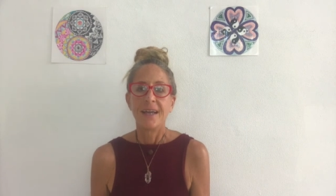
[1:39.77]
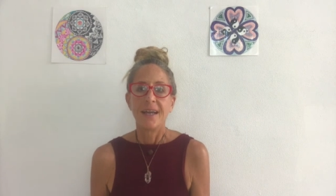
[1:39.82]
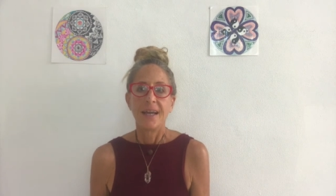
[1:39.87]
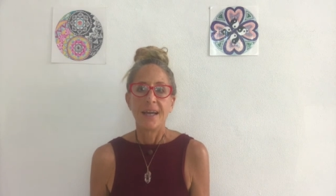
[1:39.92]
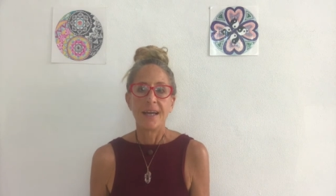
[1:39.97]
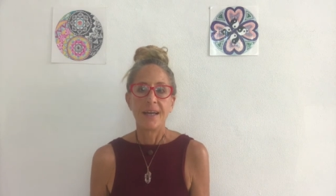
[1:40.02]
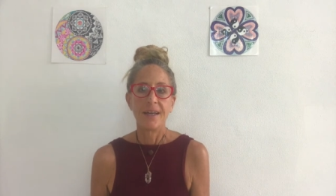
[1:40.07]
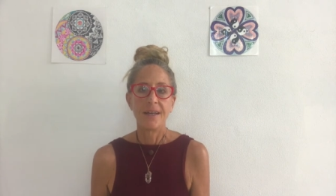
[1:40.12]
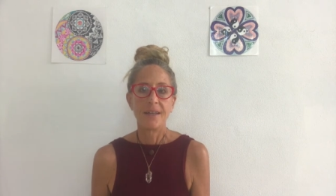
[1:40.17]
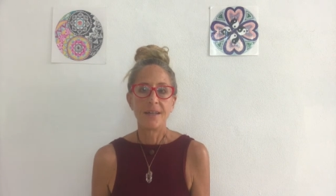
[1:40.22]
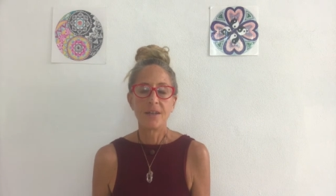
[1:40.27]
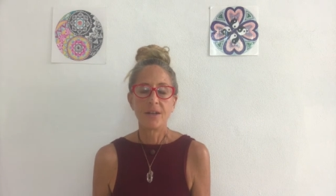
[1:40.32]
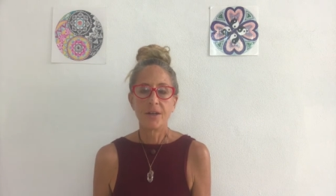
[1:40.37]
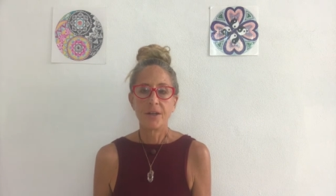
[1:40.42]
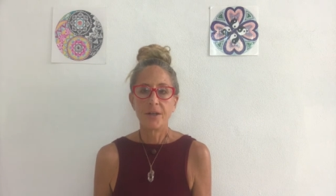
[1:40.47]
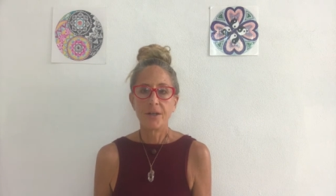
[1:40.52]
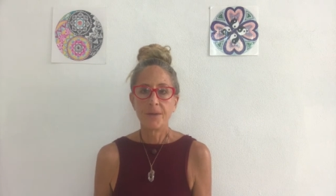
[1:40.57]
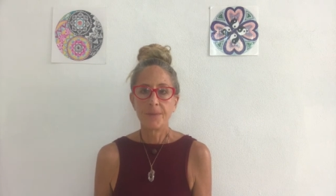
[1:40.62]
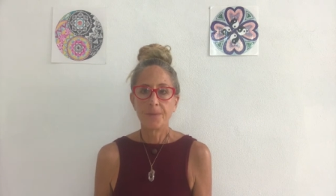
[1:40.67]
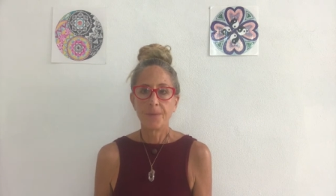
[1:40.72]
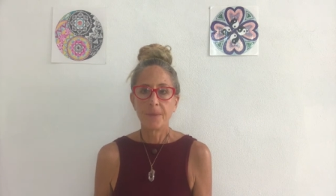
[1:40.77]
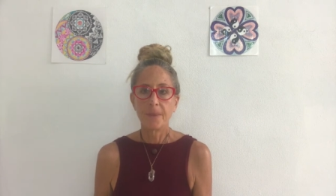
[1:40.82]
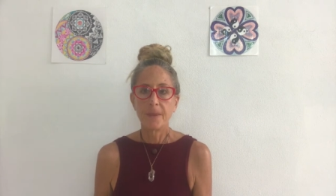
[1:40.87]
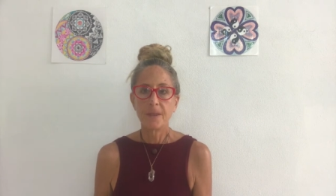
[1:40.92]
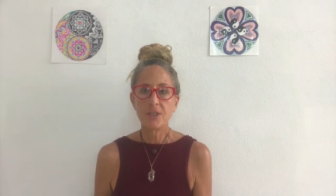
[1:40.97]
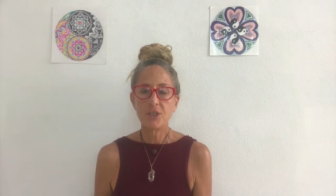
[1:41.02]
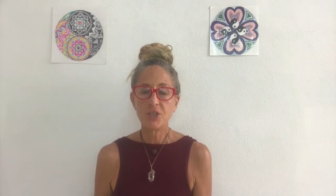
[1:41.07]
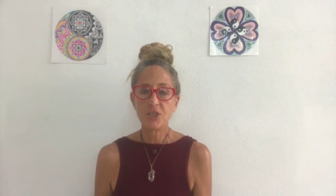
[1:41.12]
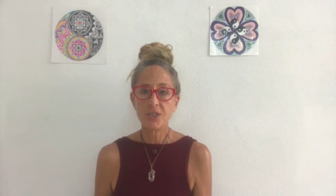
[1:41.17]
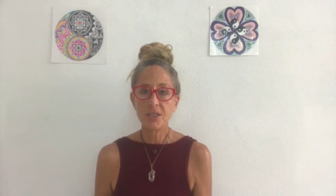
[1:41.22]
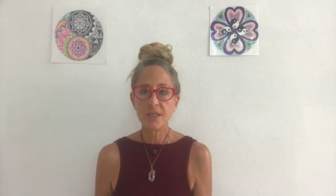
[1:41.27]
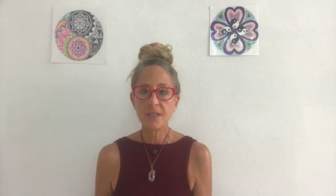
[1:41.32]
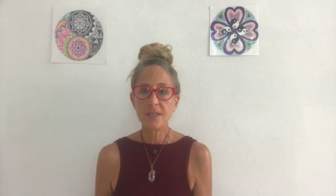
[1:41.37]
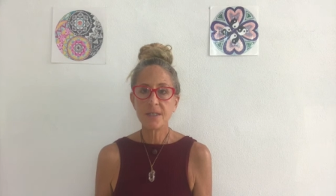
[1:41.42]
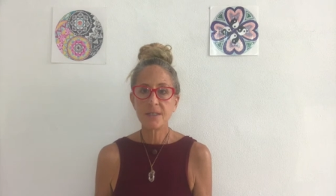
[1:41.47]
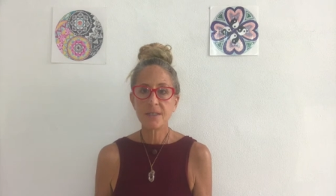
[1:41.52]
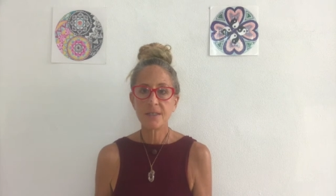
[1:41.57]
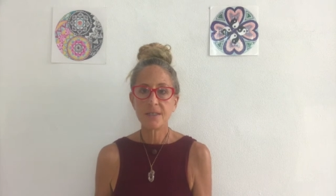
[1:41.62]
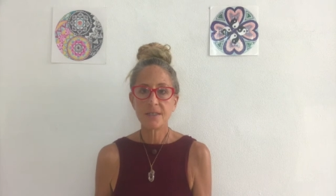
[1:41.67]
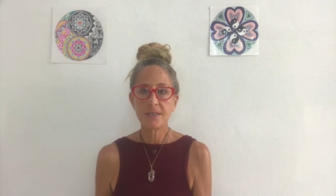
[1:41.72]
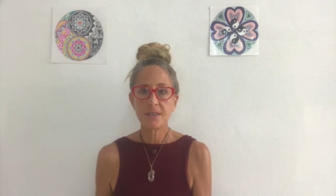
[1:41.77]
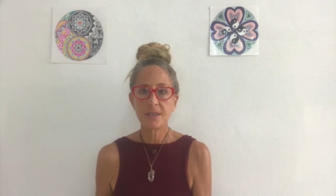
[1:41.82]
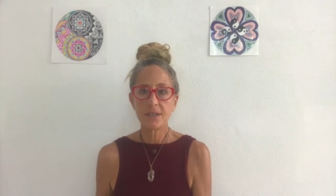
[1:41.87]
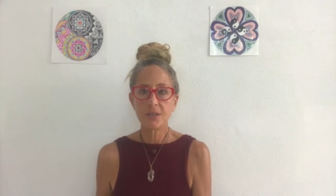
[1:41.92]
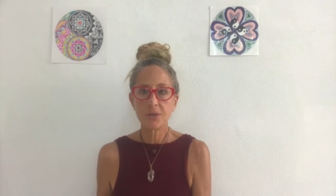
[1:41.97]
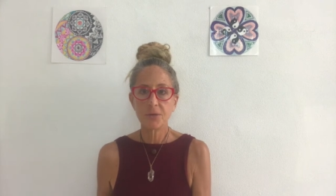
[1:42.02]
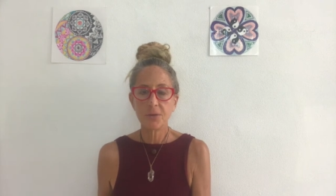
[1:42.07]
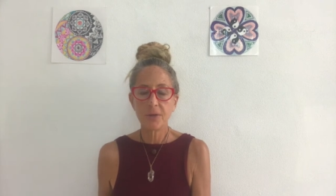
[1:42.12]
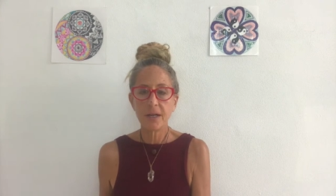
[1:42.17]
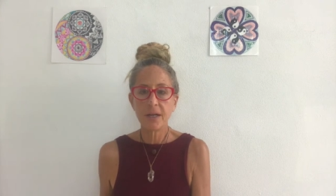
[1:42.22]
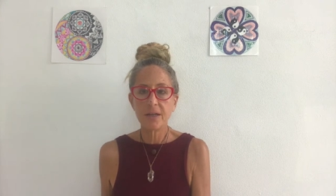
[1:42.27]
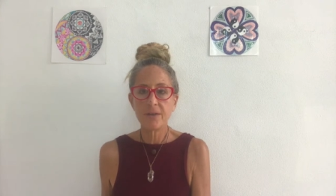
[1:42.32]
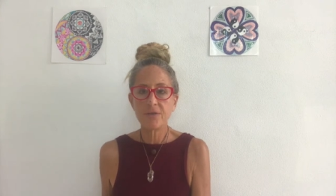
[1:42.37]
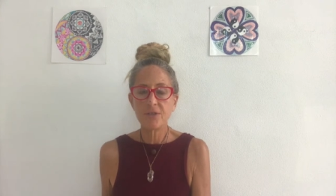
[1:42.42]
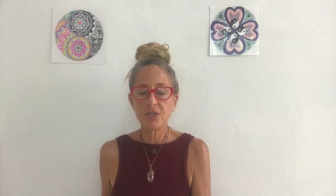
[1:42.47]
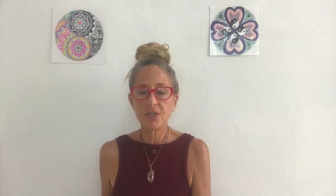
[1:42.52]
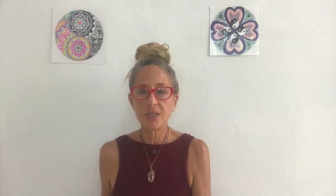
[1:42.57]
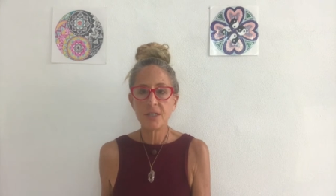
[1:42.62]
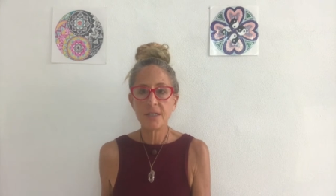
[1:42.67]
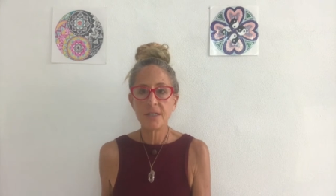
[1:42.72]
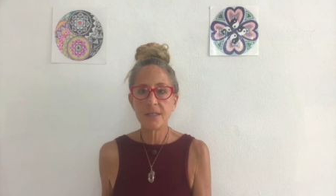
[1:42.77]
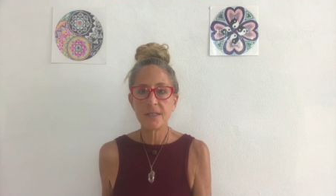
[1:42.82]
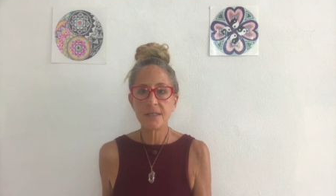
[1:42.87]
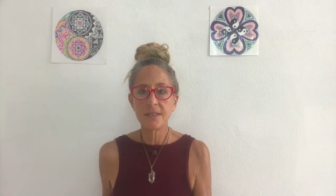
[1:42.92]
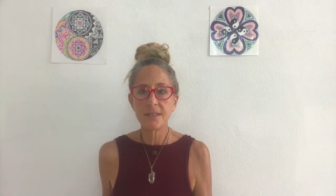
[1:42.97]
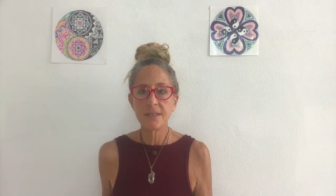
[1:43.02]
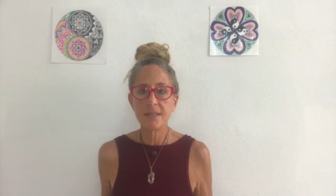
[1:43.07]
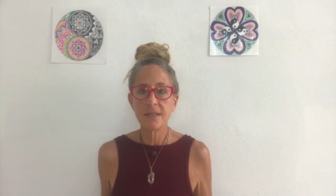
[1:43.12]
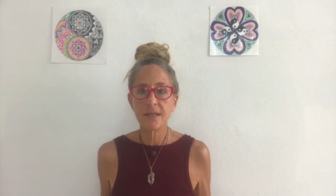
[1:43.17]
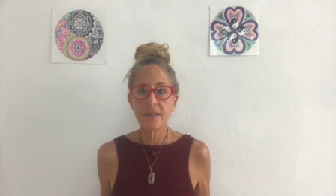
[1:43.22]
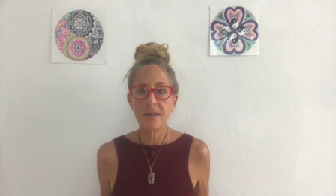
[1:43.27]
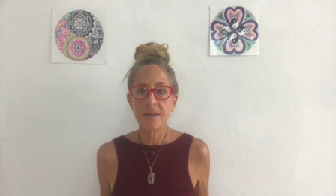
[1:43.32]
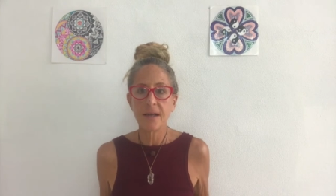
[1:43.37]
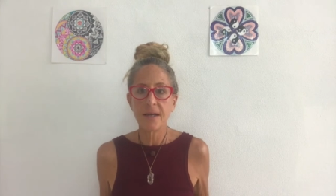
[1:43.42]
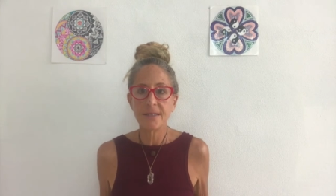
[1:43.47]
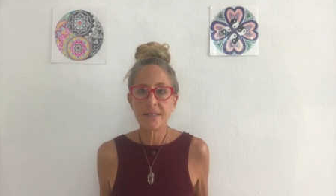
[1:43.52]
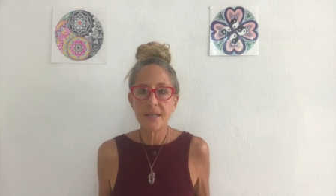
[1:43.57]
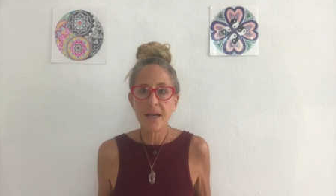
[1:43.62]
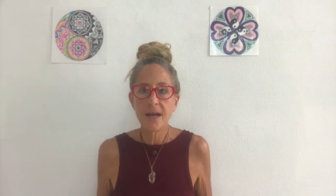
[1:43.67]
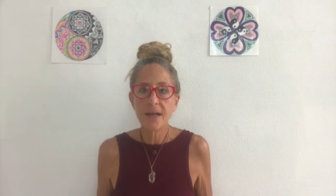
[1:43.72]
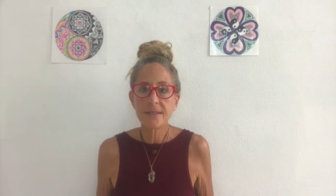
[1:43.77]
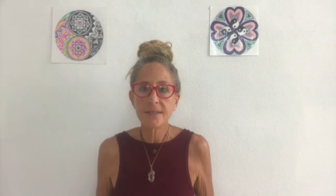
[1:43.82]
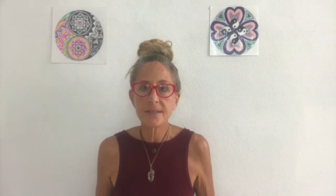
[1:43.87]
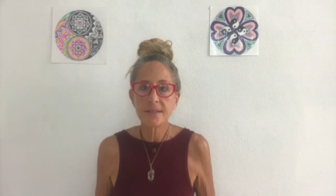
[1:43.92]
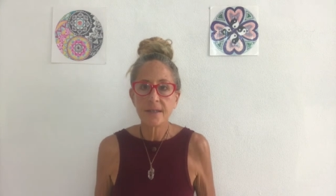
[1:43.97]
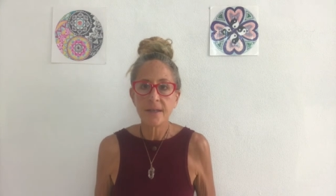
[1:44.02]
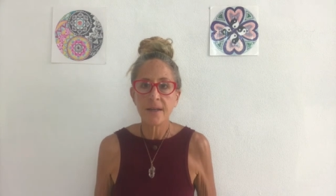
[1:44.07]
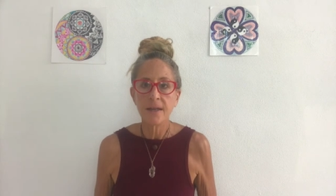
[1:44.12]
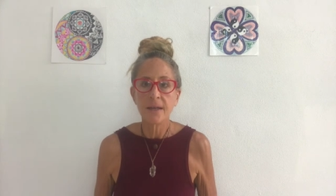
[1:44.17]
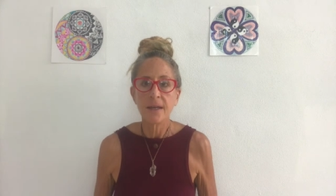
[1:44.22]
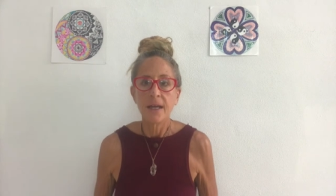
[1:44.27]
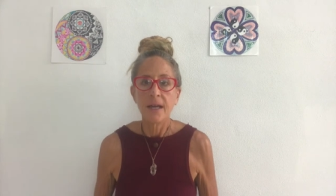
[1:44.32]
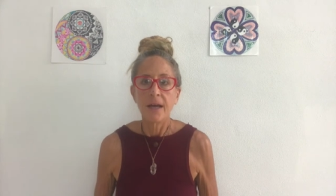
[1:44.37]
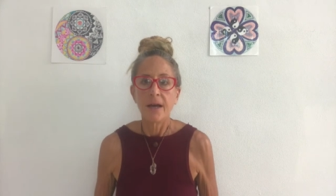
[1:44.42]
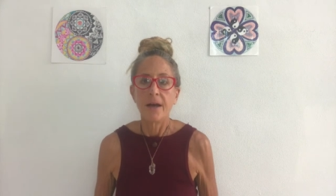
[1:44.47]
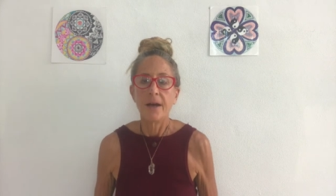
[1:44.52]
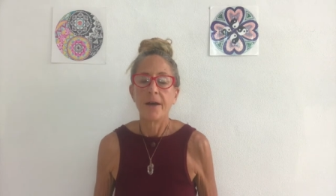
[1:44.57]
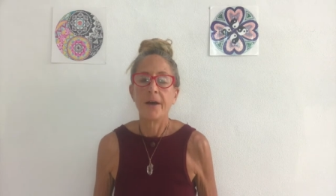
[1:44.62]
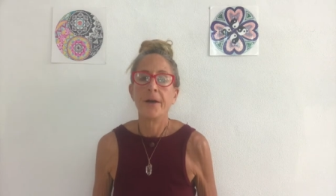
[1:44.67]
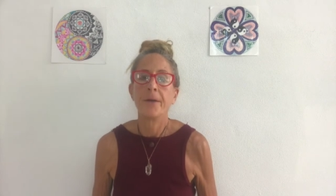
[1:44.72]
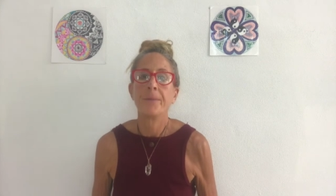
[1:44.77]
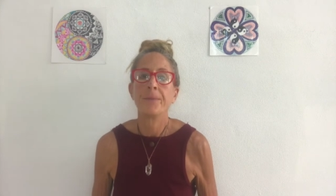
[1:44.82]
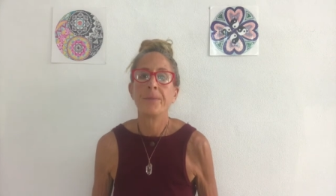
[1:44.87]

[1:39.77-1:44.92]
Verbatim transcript: And um, the genius, the creative genius, Nikolai Tesla, um,